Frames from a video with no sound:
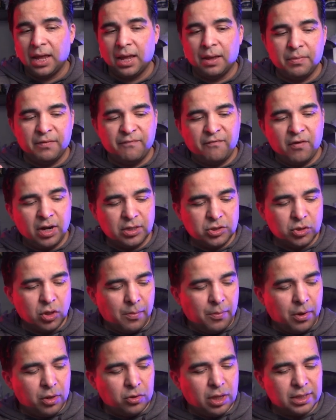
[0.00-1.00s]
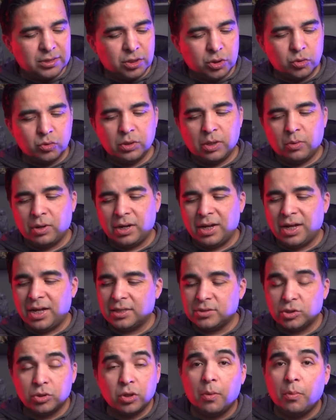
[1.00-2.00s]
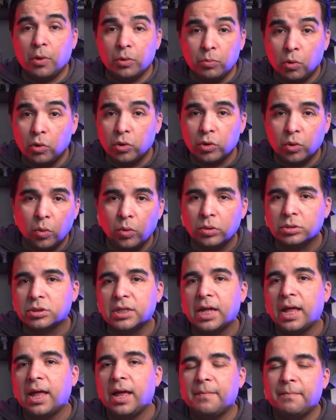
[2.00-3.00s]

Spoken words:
And before I talk about that tool, I want to talk about more tools.